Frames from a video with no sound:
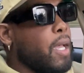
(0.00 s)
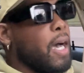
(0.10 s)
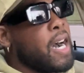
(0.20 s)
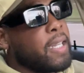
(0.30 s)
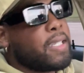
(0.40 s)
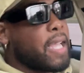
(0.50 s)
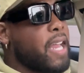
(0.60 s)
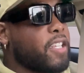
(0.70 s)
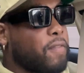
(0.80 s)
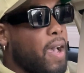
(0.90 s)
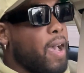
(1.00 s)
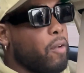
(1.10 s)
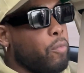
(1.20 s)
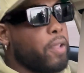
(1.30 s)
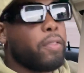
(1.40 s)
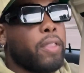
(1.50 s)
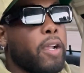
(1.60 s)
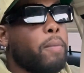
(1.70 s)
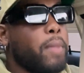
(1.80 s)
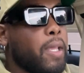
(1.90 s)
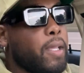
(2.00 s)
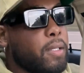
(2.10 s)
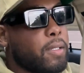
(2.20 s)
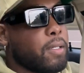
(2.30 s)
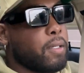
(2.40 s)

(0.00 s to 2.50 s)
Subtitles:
unsatisfied with their men's